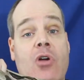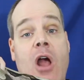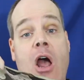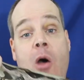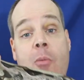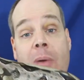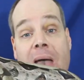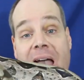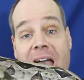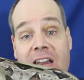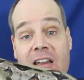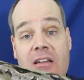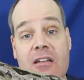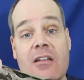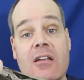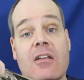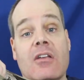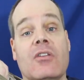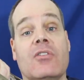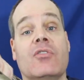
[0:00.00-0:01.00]
how bad it
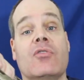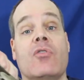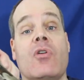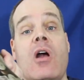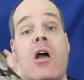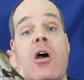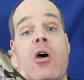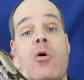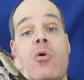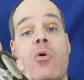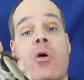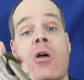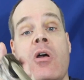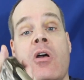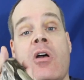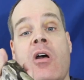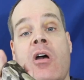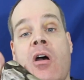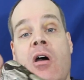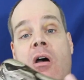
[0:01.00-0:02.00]
is or how
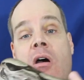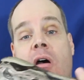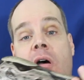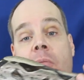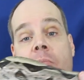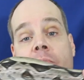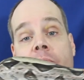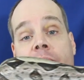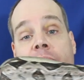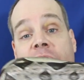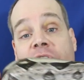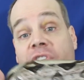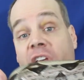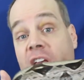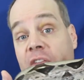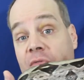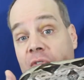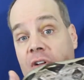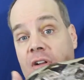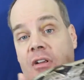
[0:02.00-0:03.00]

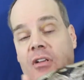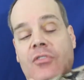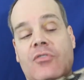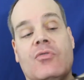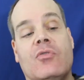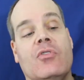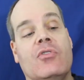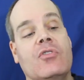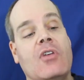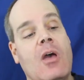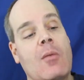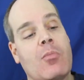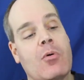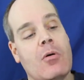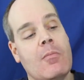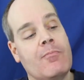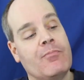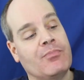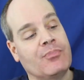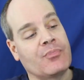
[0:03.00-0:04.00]
safe it is, for
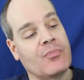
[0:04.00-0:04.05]
example.